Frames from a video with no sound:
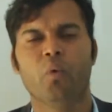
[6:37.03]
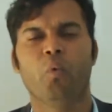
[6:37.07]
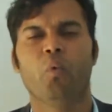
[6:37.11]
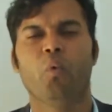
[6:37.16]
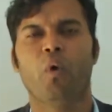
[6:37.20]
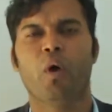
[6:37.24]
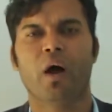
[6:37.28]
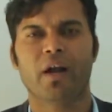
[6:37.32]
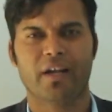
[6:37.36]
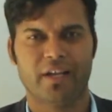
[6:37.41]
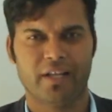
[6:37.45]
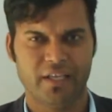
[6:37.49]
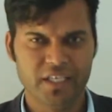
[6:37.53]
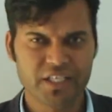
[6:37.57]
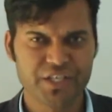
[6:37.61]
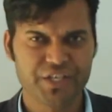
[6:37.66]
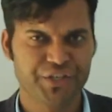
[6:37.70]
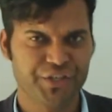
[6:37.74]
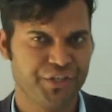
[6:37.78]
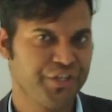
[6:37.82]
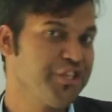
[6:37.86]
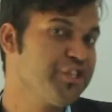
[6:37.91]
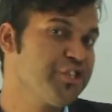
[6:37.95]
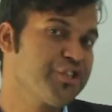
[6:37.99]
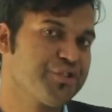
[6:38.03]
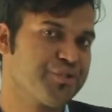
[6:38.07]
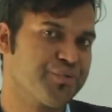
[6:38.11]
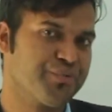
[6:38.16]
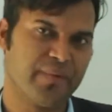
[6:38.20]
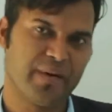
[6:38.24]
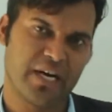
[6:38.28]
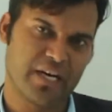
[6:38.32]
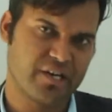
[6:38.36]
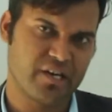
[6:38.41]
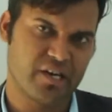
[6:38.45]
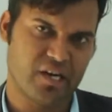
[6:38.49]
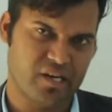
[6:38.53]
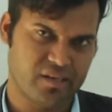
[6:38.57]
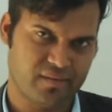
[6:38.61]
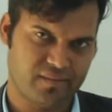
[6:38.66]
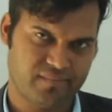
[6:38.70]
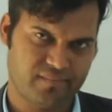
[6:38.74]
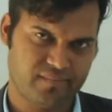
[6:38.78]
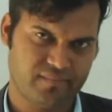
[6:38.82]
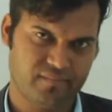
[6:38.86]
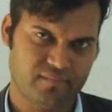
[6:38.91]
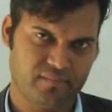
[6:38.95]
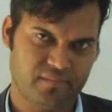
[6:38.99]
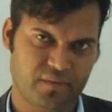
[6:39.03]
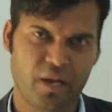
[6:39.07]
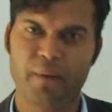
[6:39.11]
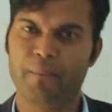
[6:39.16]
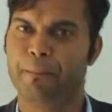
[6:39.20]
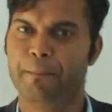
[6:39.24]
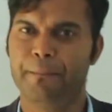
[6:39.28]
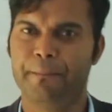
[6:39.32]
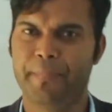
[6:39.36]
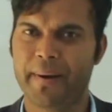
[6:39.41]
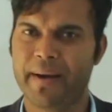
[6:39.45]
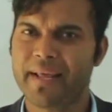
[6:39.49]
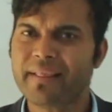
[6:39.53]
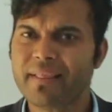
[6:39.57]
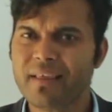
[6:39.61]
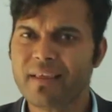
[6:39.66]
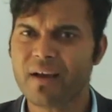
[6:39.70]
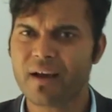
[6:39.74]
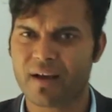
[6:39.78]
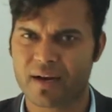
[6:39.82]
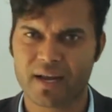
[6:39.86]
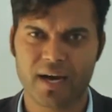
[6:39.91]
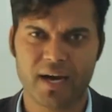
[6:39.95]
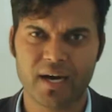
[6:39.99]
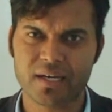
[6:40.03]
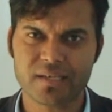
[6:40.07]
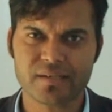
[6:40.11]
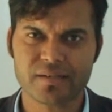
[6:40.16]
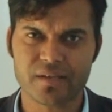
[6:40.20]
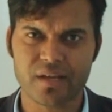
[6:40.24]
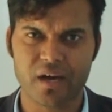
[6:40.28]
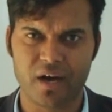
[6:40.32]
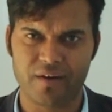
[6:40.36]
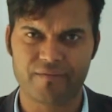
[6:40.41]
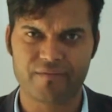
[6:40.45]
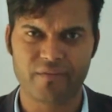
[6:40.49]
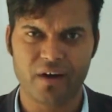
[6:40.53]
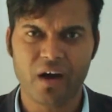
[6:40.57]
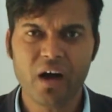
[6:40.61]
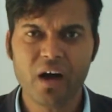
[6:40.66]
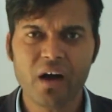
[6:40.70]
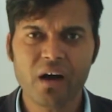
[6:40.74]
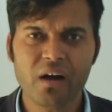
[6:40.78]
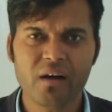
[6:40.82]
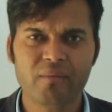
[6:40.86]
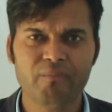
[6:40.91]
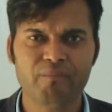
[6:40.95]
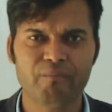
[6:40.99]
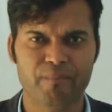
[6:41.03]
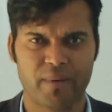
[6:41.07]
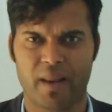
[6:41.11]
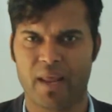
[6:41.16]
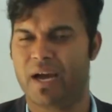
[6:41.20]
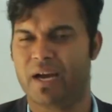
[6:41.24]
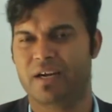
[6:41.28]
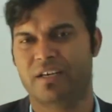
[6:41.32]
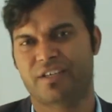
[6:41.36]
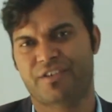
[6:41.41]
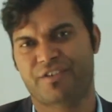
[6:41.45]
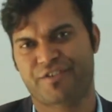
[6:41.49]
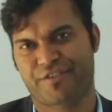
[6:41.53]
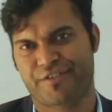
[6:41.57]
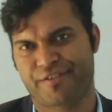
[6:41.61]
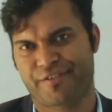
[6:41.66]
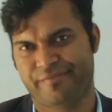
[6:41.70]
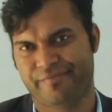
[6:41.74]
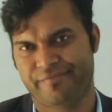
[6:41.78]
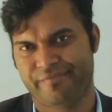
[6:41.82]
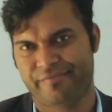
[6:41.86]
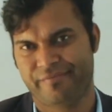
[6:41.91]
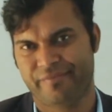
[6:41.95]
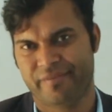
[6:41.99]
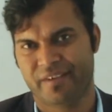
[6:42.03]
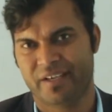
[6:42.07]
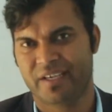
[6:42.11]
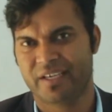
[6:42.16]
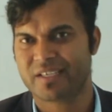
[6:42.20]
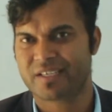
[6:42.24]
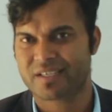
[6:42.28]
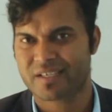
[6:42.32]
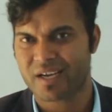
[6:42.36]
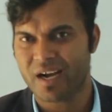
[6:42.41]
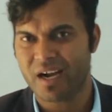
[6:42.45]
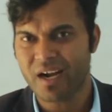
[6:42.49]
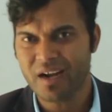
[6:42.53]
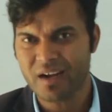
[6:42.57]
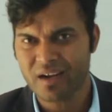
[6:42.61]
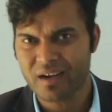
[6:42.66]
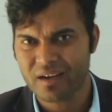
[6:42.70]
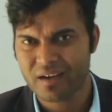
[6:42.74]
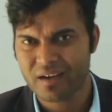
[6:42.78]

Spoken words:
What is stomata? The breathing organs of a plants is called